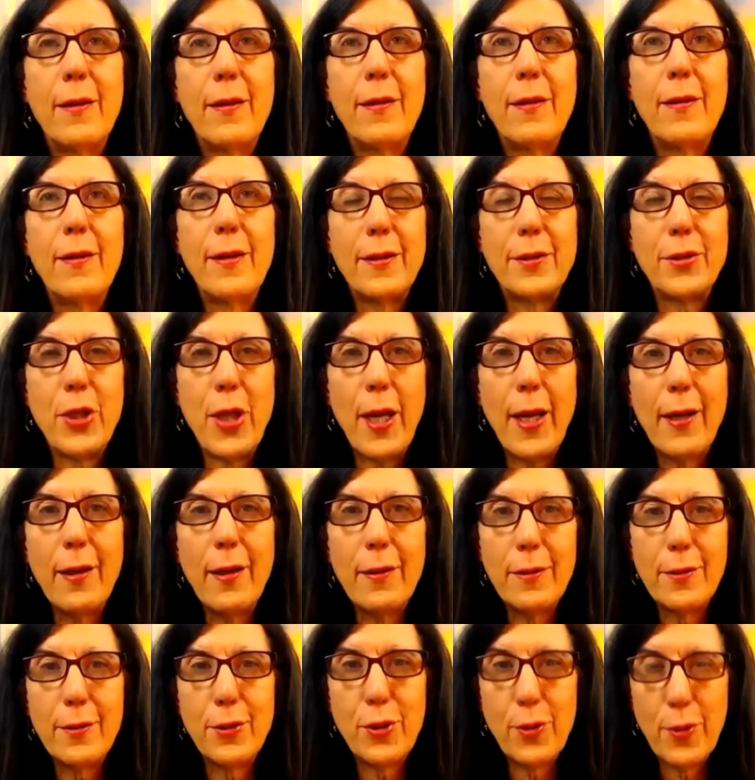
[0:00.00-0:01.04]
the
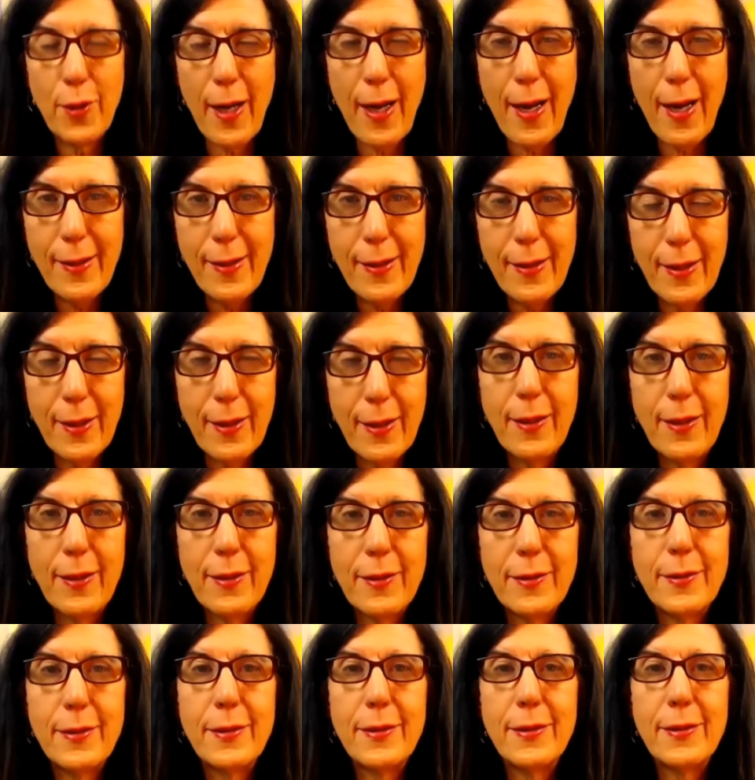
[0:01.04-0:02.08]
challenge I think
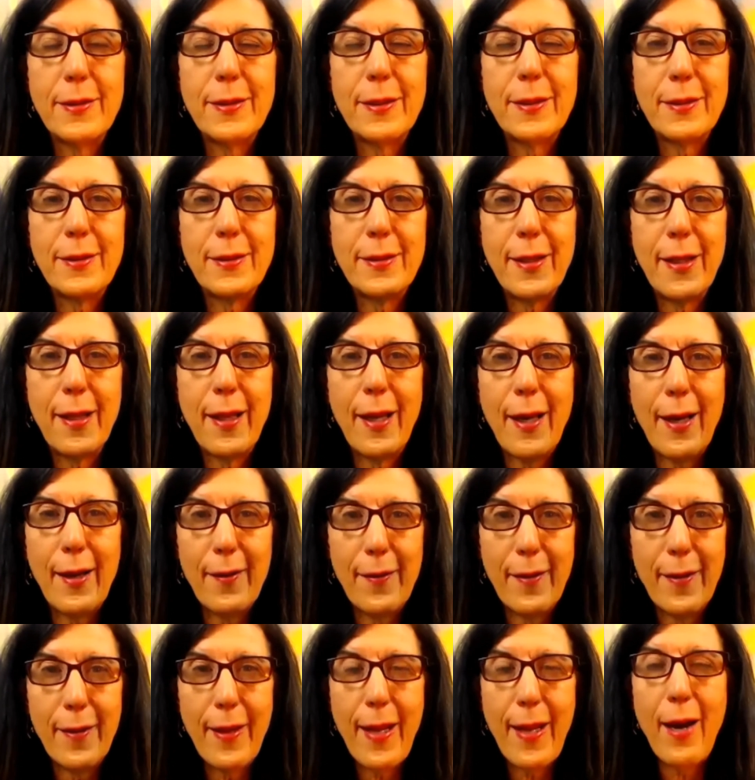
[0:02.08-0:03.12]
is is is that
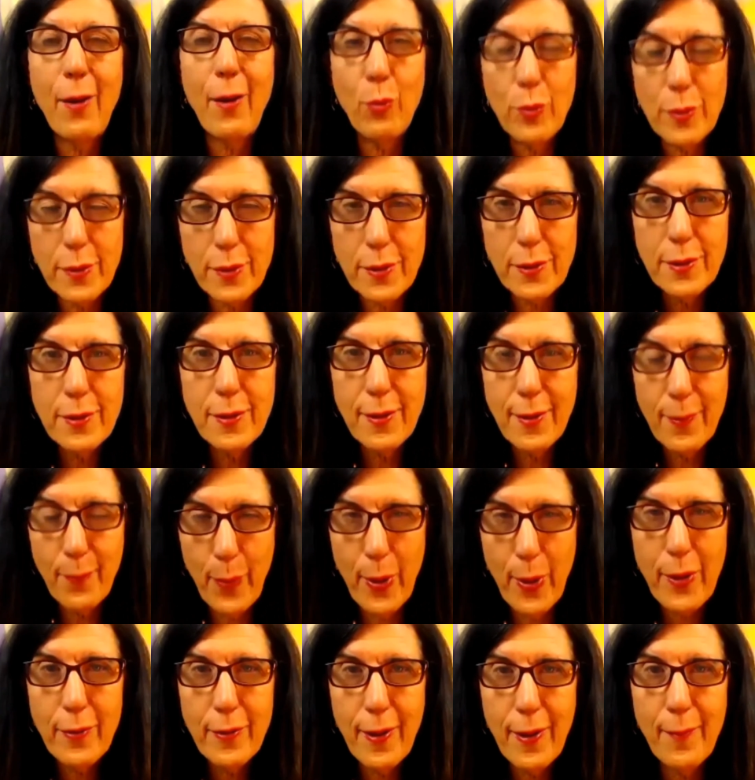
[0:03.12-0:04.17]
that was the
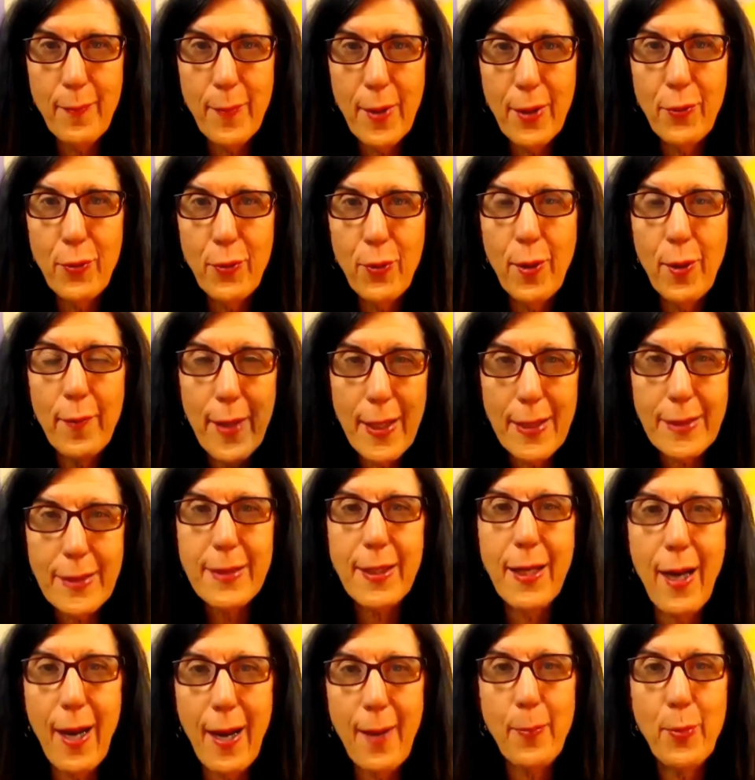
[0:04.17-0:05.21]
paradigm they grew up. That's the
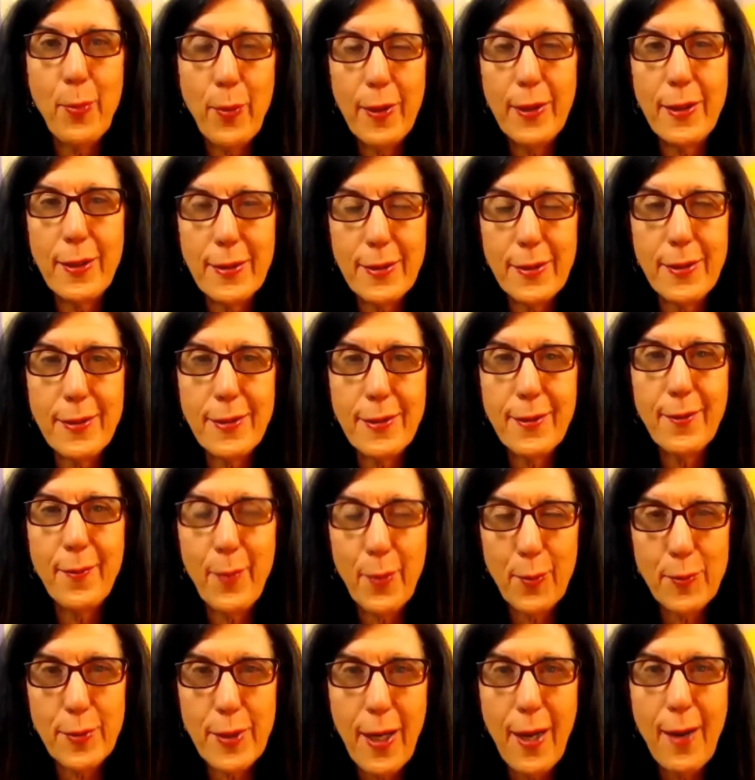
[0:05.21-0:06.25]
operating system that
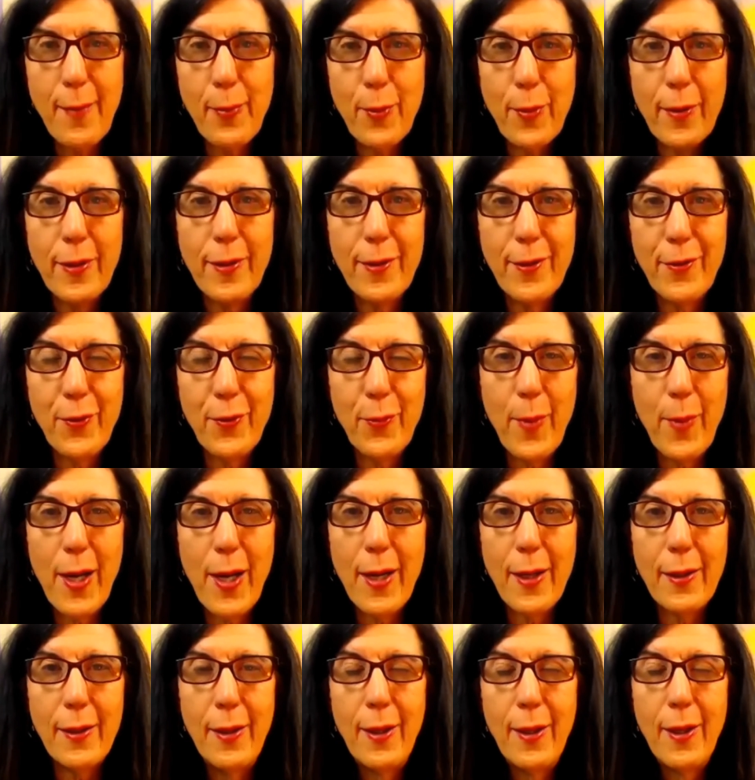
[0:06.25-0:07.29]
was operating in their
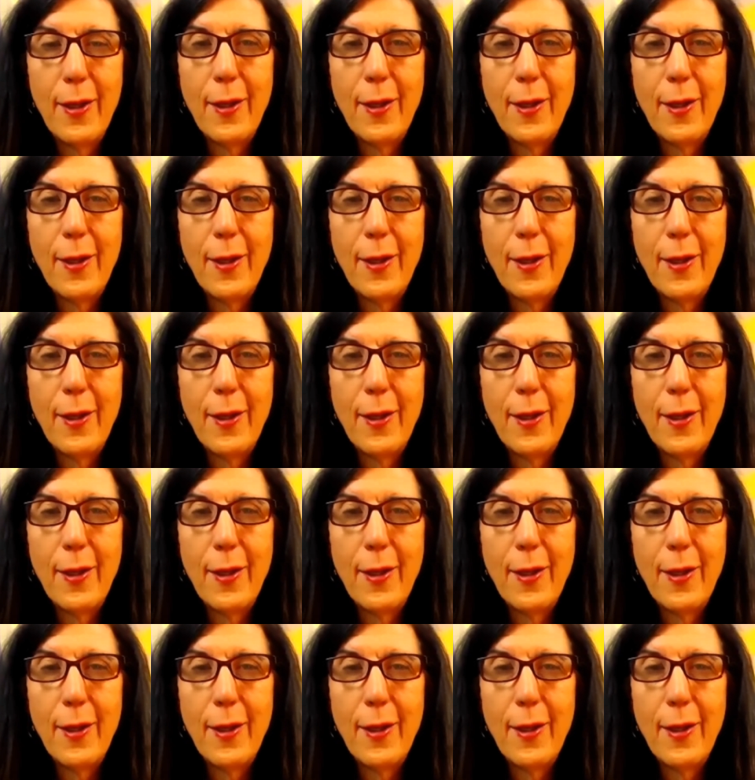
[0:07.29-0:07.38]
mind.